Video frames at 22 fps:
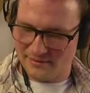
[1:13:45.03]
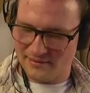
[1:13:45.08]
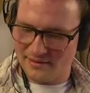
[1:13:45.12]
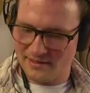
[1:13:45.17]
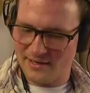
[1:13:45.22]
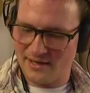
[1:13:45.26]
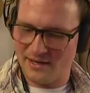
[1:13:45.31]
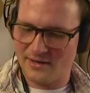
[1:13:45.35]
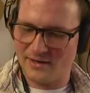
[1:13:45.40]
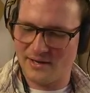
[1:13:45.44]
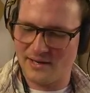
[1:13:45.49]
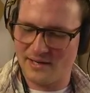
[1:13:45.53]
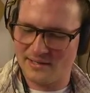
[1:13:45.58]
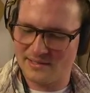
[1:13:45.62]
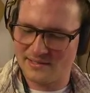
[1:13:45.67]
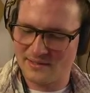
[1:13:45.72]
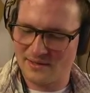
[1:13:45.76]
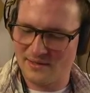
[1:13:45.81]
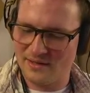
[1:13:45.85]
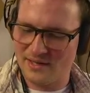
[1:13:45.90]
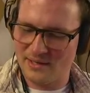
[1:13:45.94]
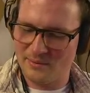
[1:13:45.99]
Okay, so
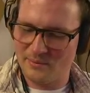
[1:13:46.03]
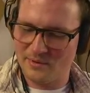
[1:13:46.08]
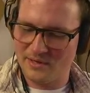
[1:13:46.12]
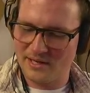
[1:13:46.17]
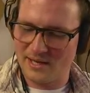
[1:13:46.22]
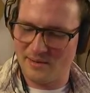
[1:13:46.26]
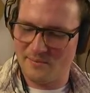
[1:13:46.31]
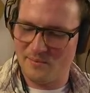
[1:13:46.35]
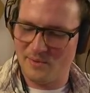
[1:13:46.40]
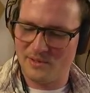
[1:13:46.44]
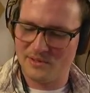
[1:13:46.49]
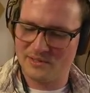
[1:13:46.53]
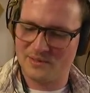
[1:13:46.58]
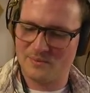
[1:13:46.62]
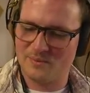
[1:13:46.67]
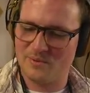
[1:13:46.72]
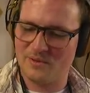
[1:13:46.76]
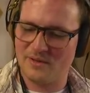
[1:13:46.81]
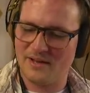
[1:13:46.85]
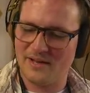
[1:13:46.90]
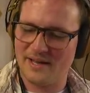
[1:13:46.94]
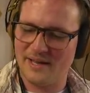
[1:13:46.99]
then we got
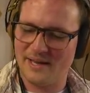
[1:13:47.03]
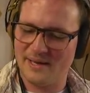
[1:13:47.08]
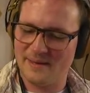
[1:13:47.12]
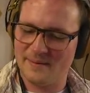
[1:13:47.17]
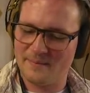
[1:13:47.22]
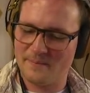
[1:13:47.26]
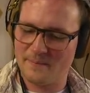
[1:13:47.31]
multiply.